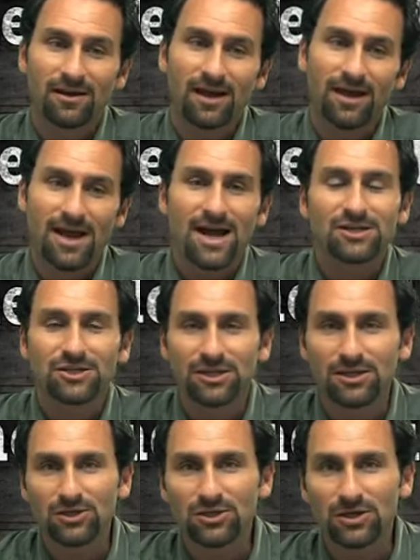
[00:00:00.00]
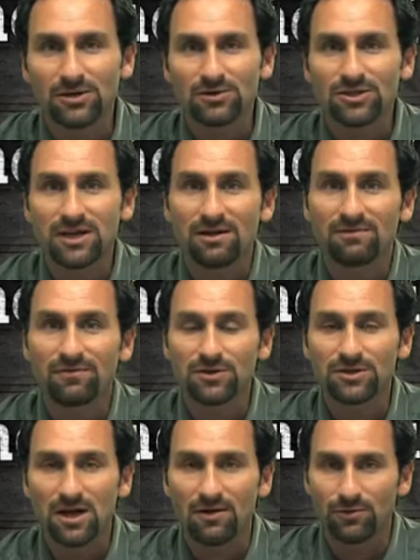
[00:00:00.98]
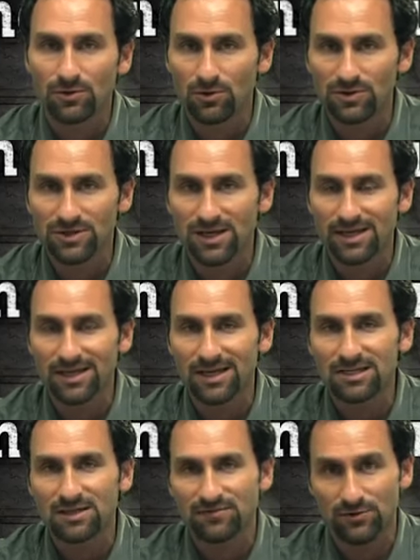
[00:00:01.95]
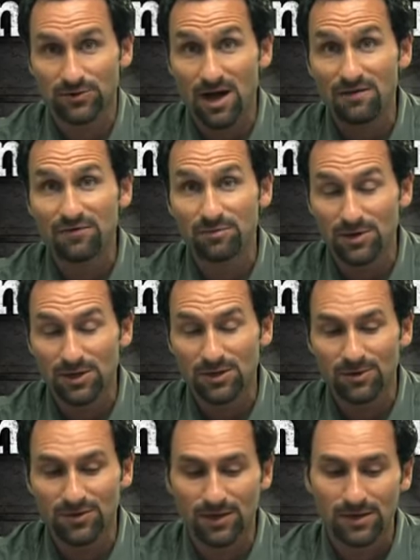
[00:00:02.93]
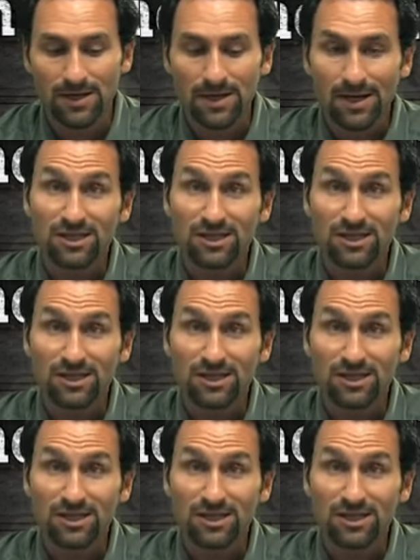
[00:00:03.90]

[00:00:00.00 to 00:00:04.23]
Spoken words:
And actually, you should understand first off what wholesaling is if you're not familiar with it.